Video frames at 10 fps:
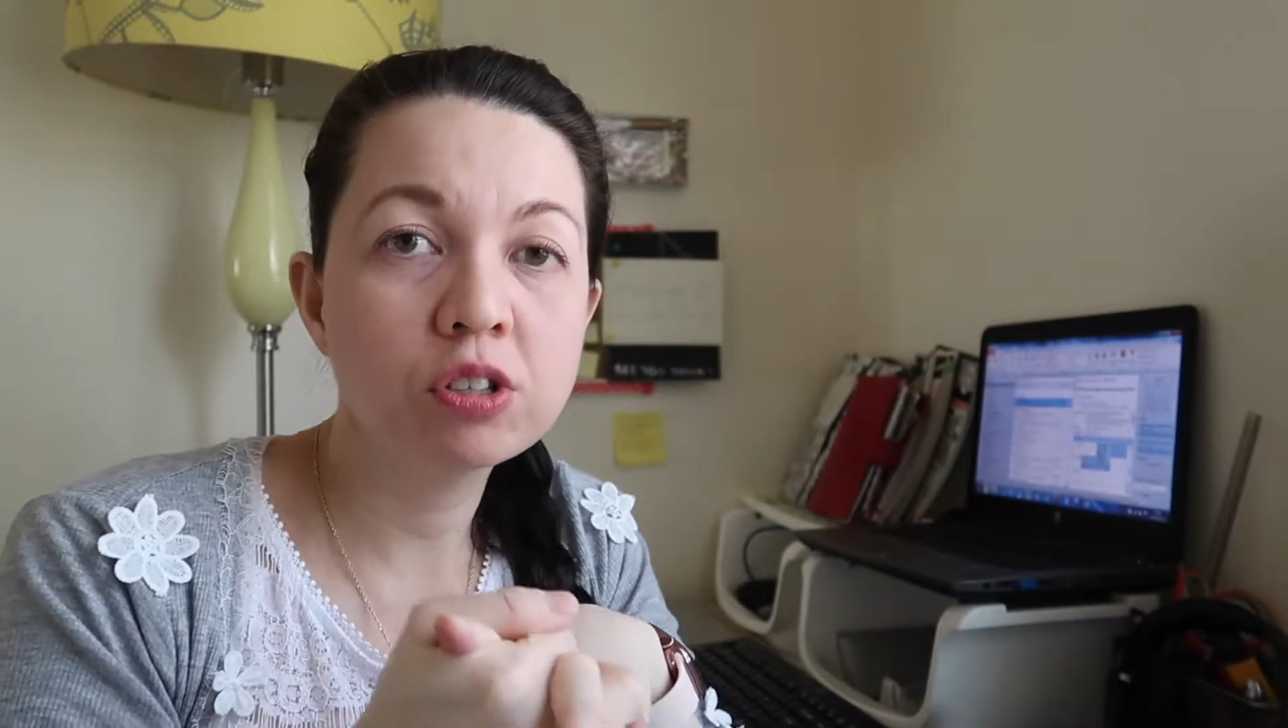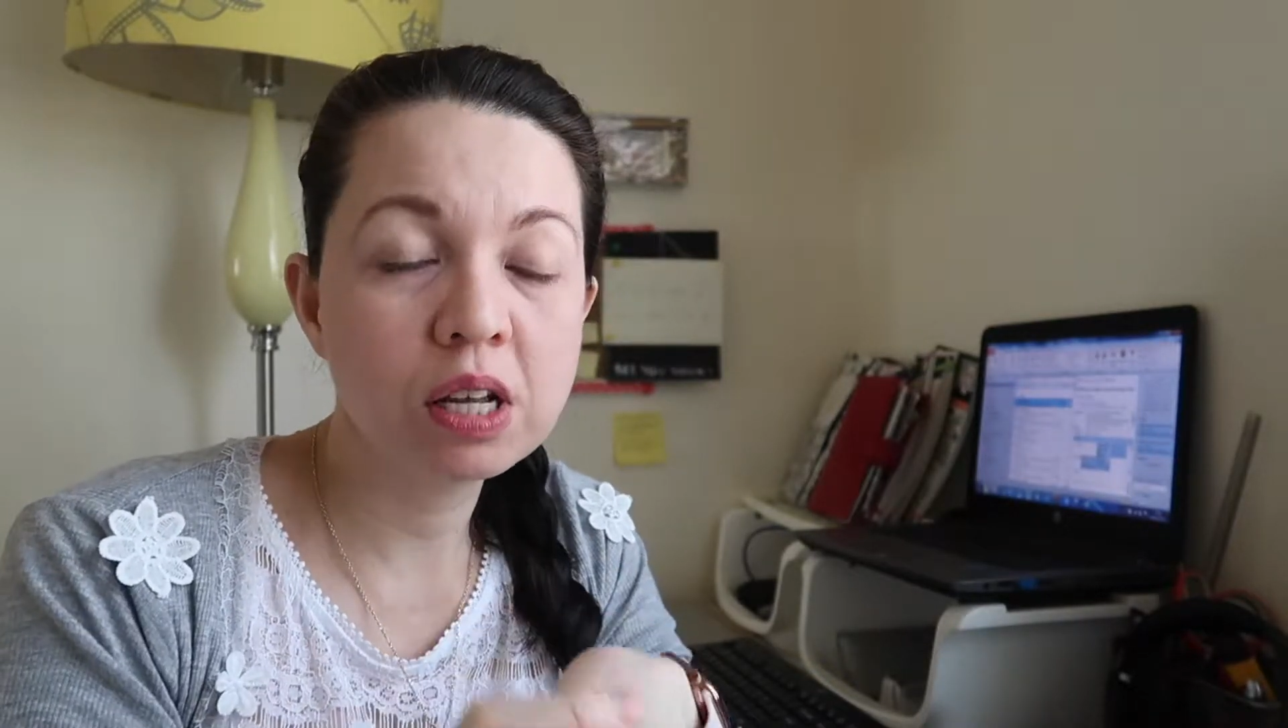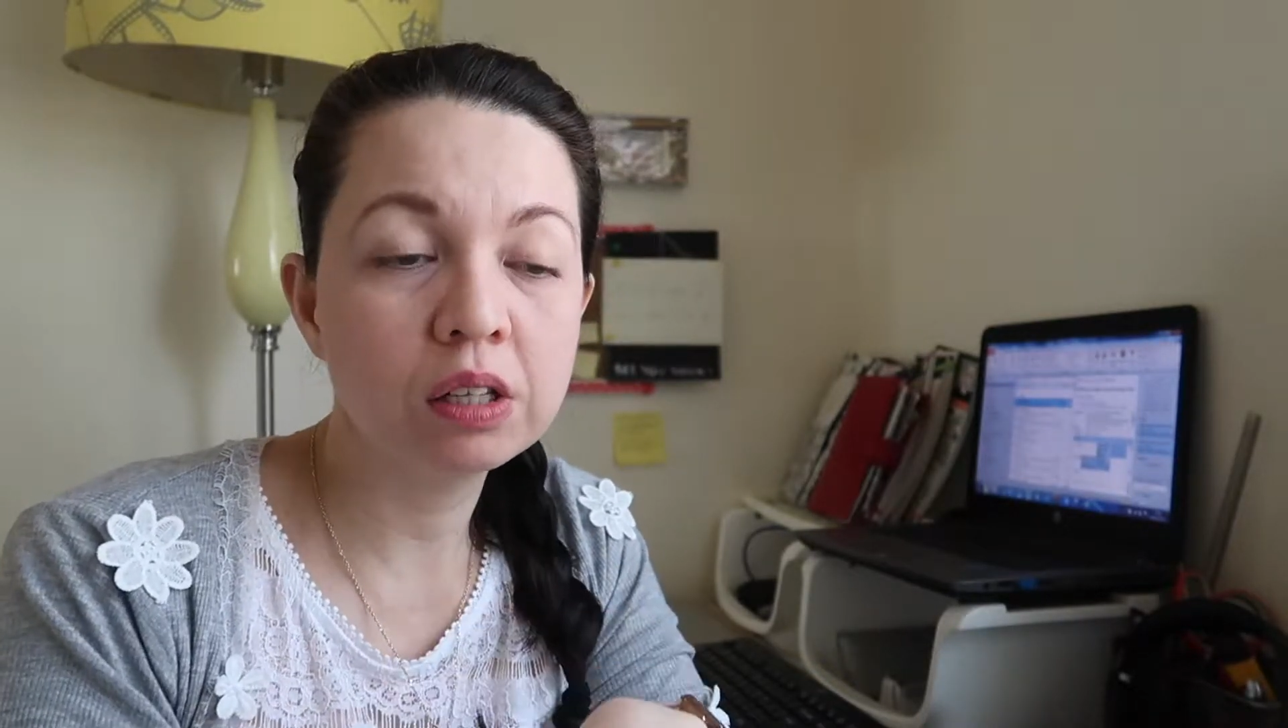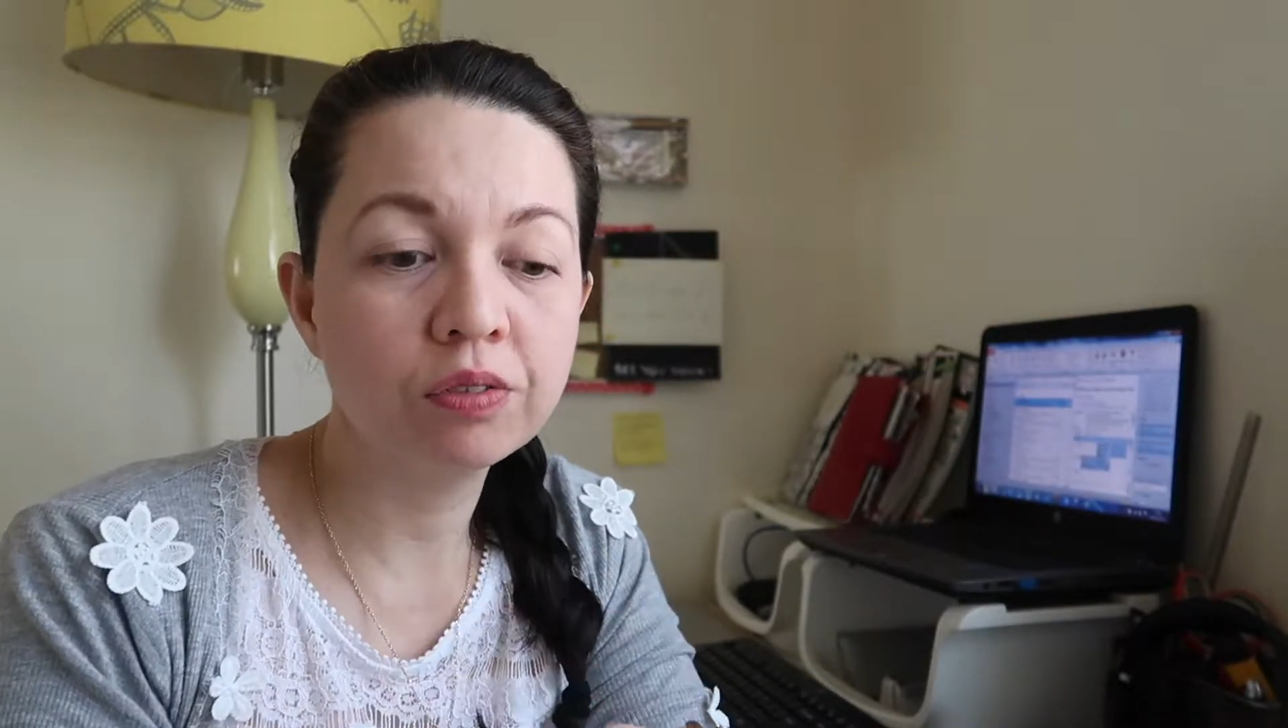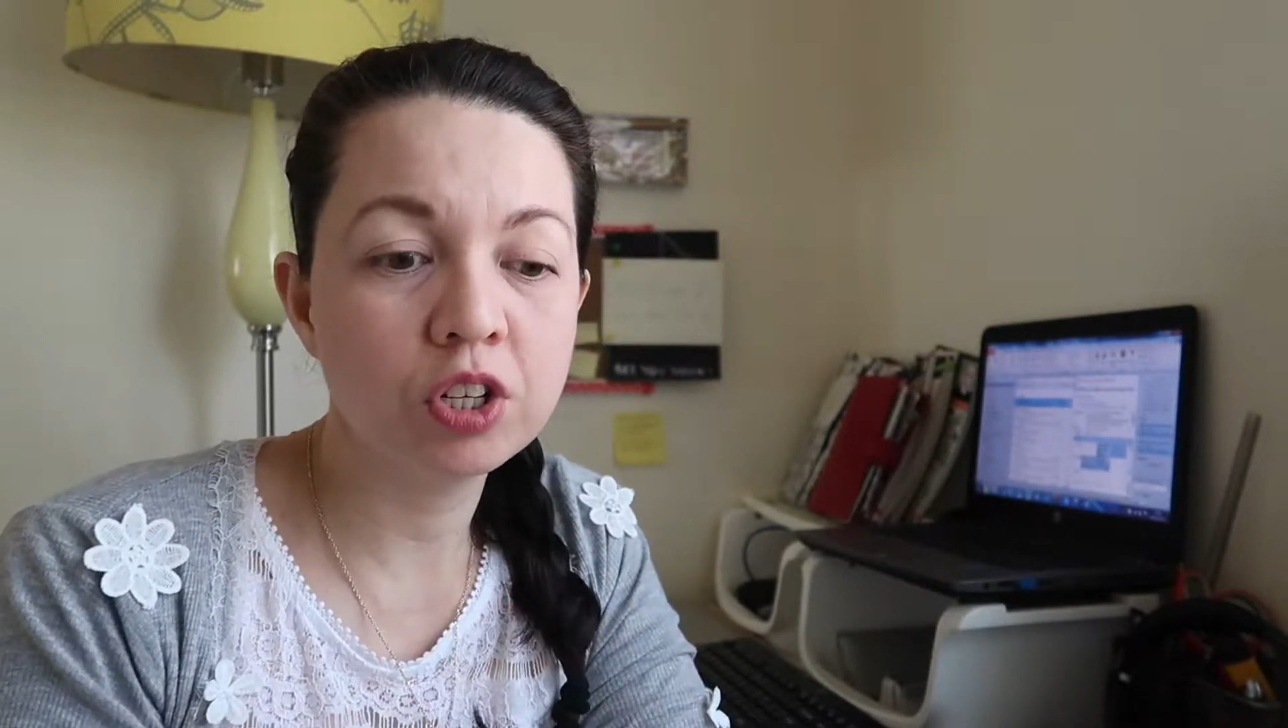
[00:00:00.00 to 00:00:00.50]

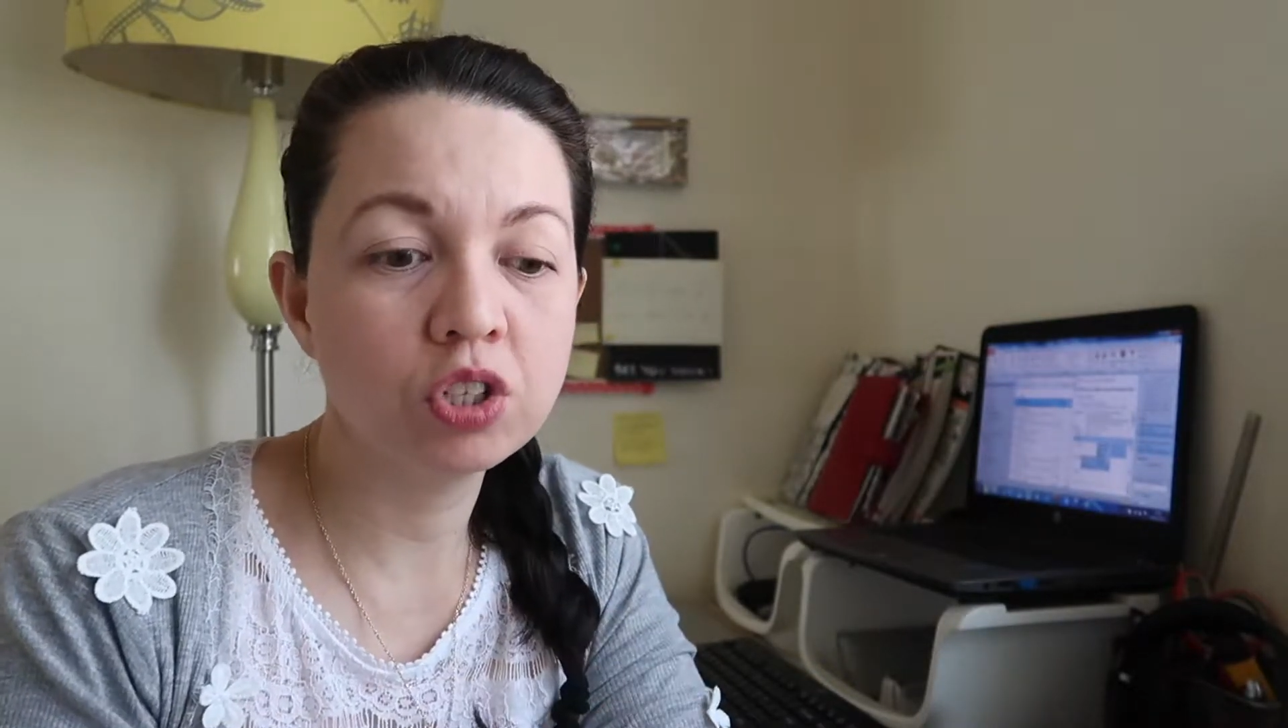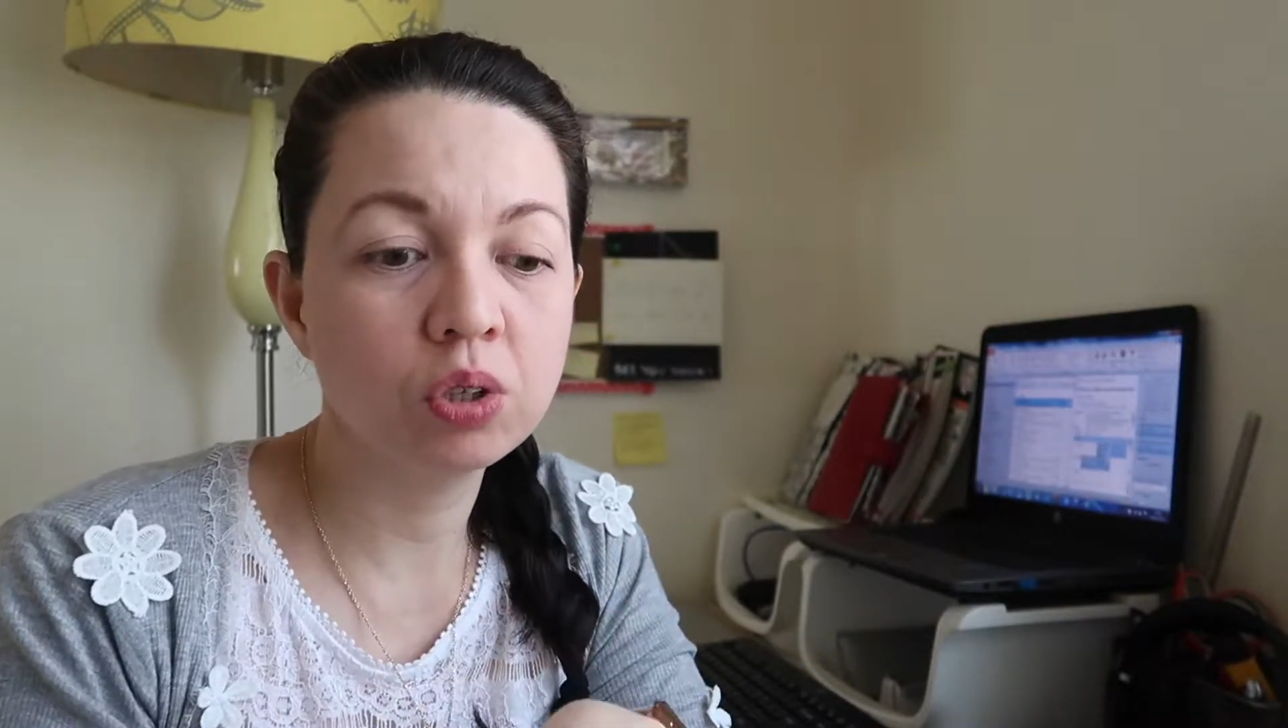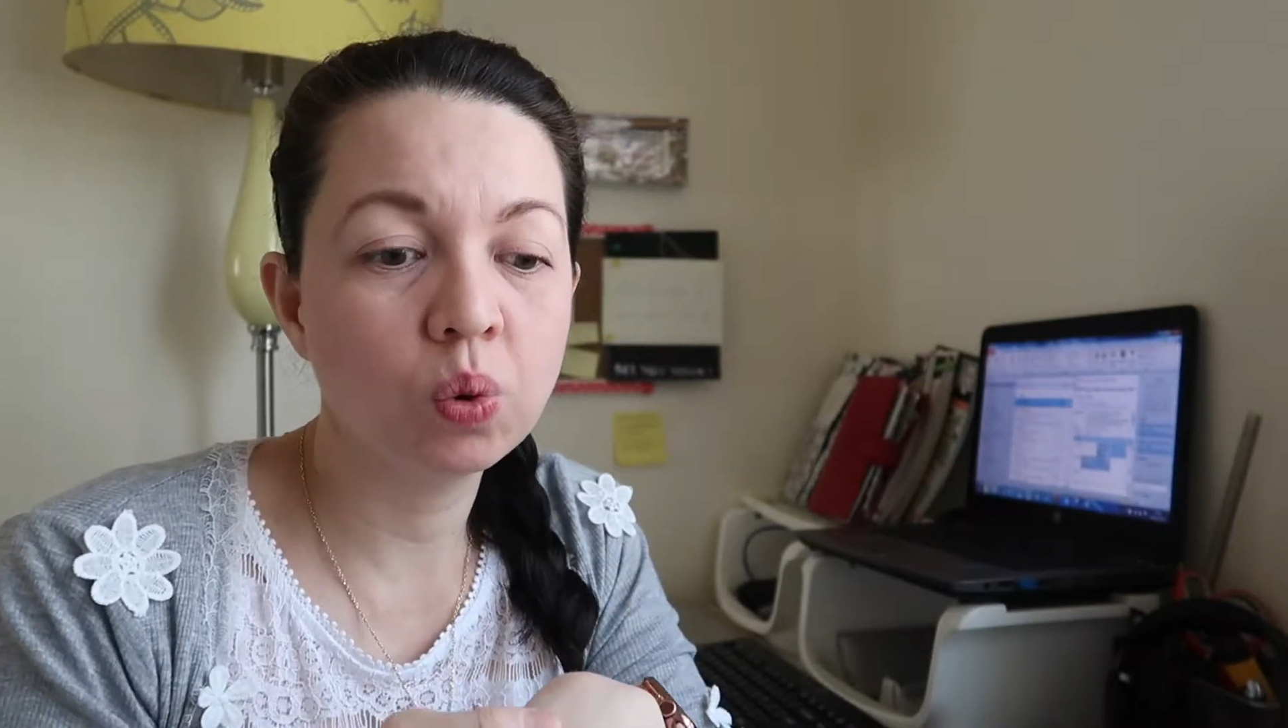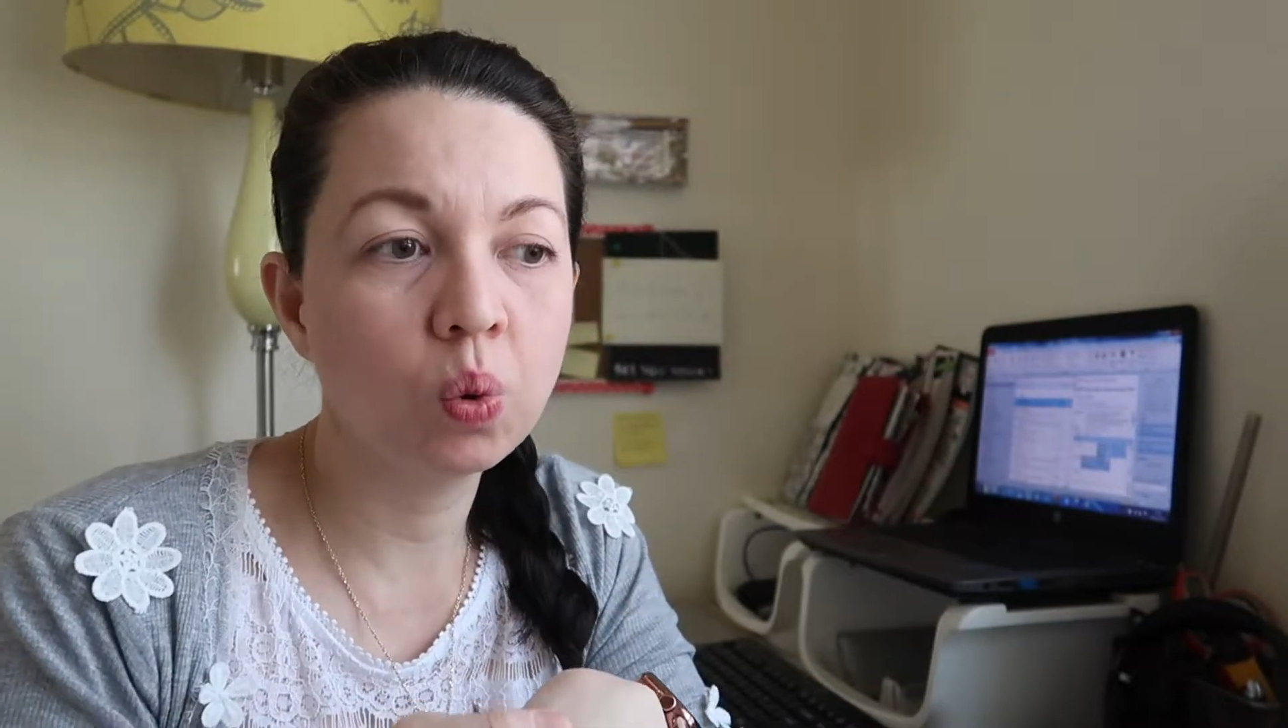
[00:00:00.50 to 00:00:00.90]
television